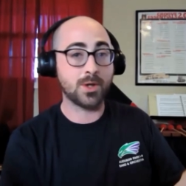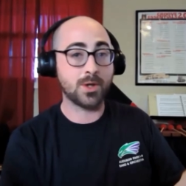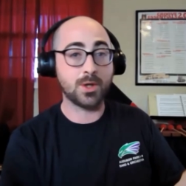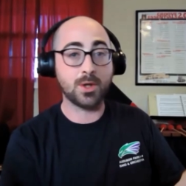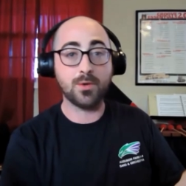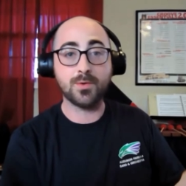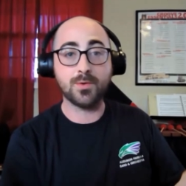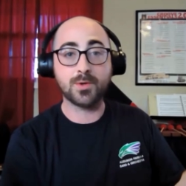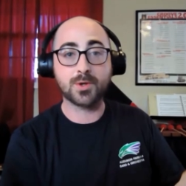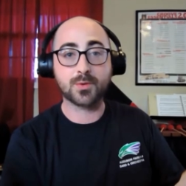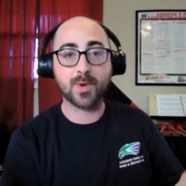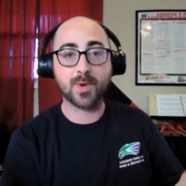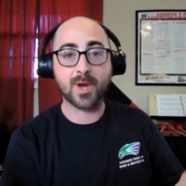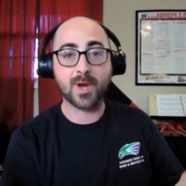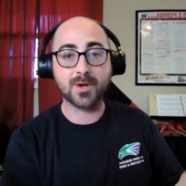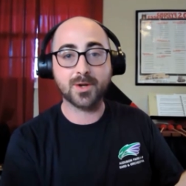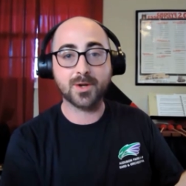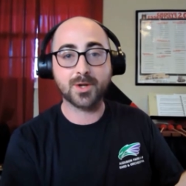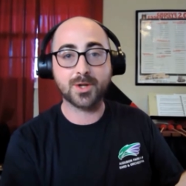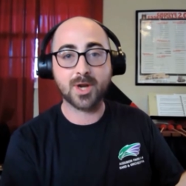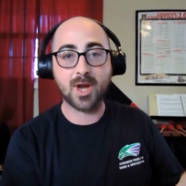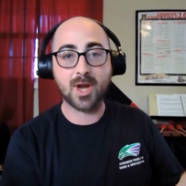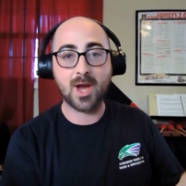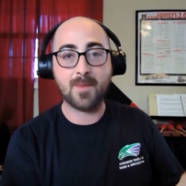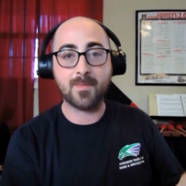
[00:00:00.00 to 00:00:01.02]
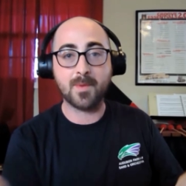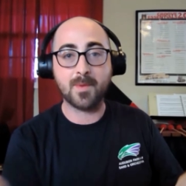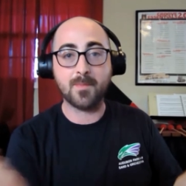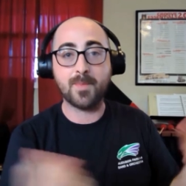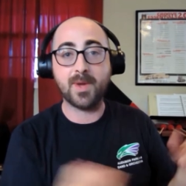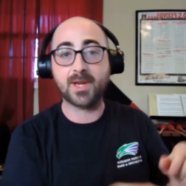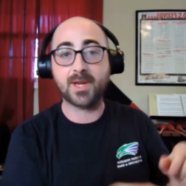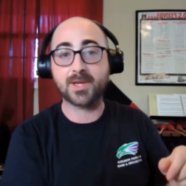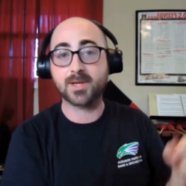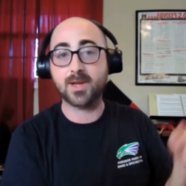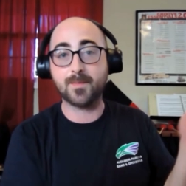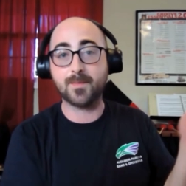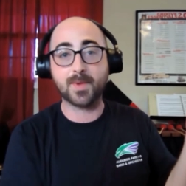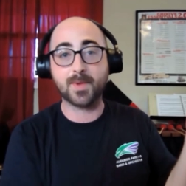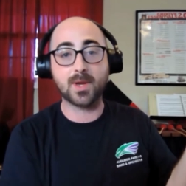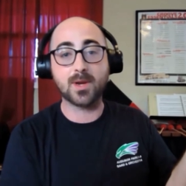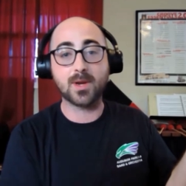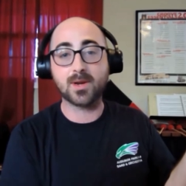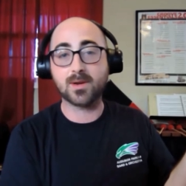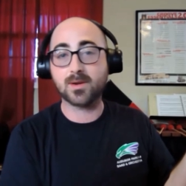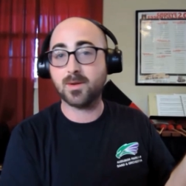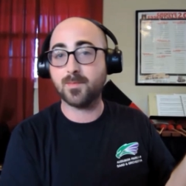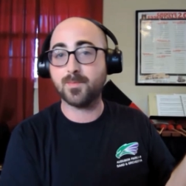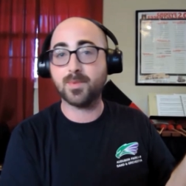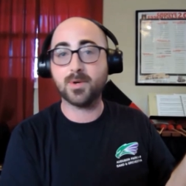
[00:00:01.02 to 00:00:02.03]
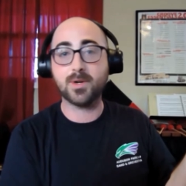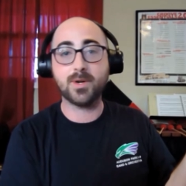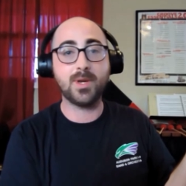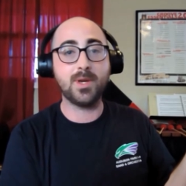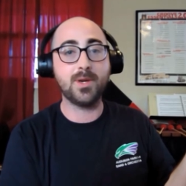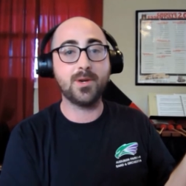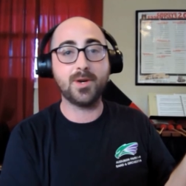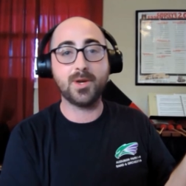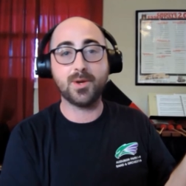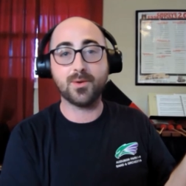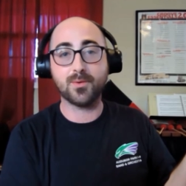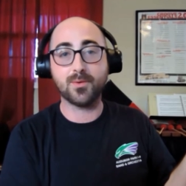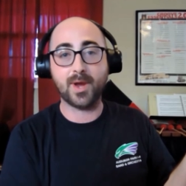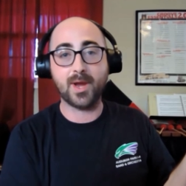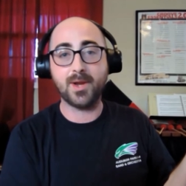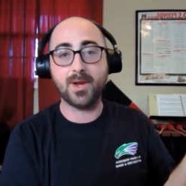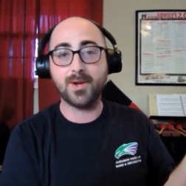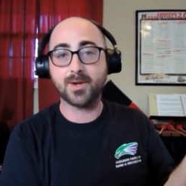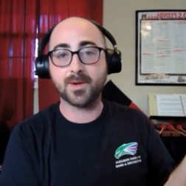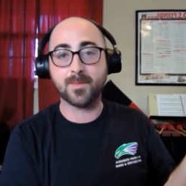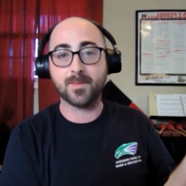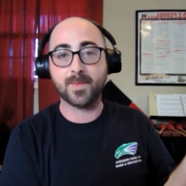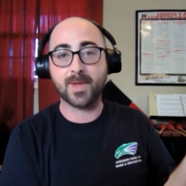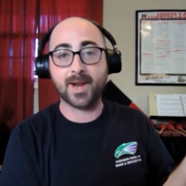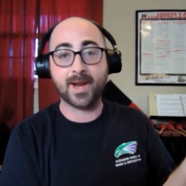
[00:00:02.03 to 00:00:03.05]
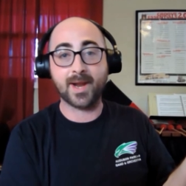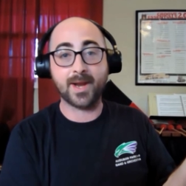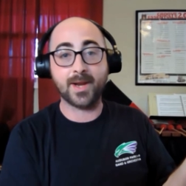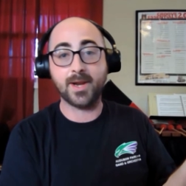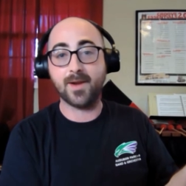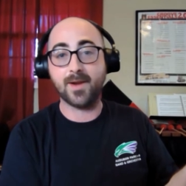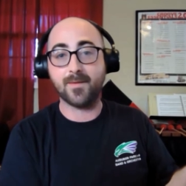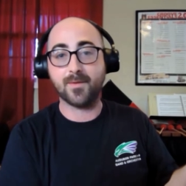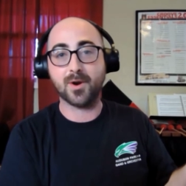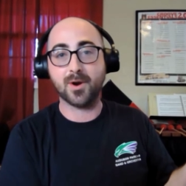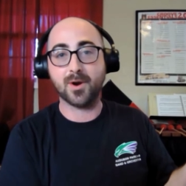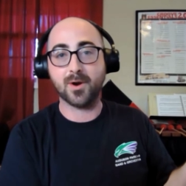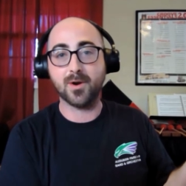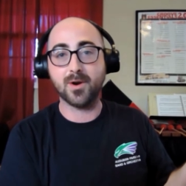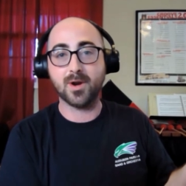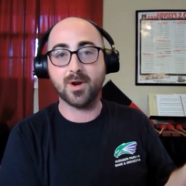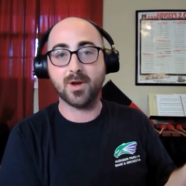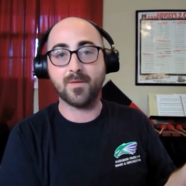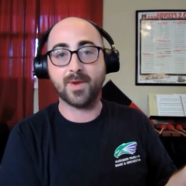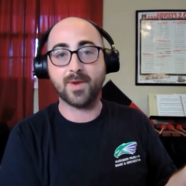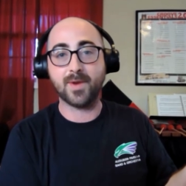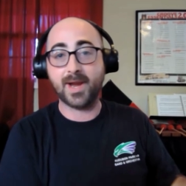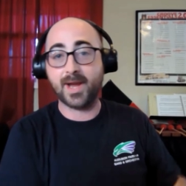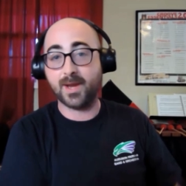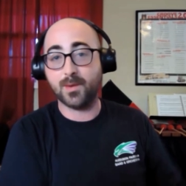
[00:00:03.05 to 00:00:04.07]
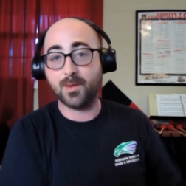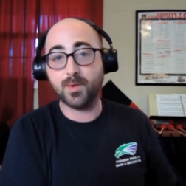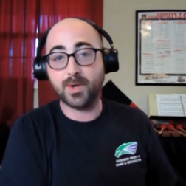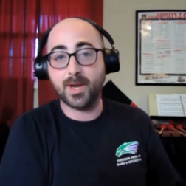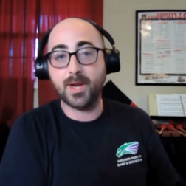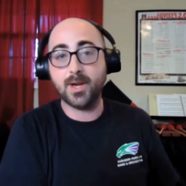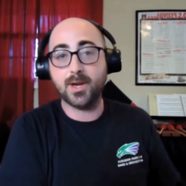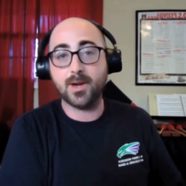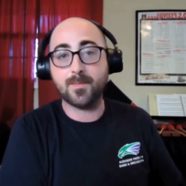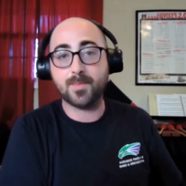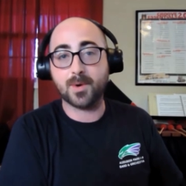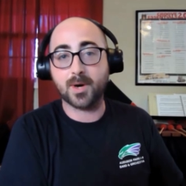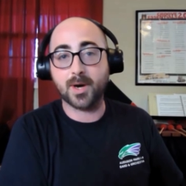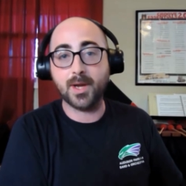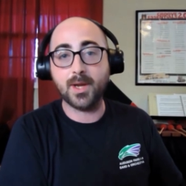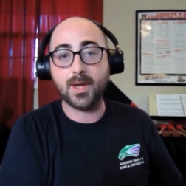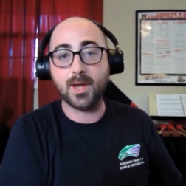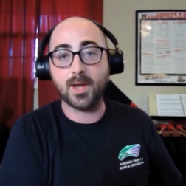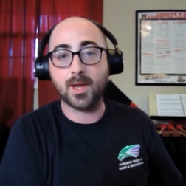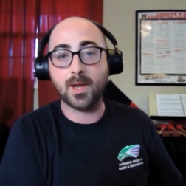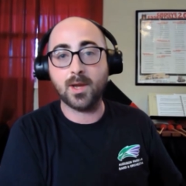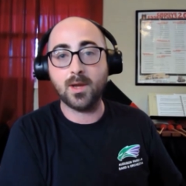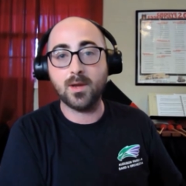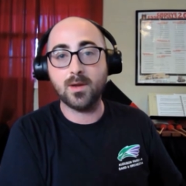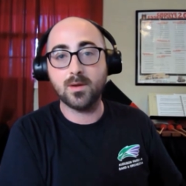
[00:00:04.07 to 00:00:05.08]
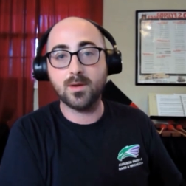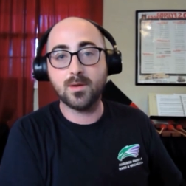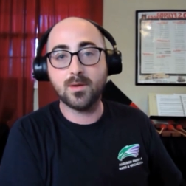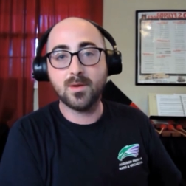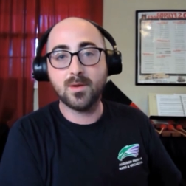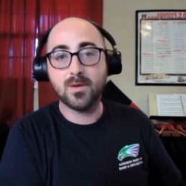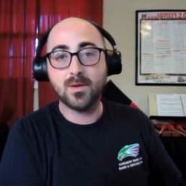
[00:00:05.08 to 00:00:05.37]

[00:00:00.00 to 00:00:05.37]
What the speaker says: used record shop and picked something completely random that I'd never heard of, and I would end up liking it.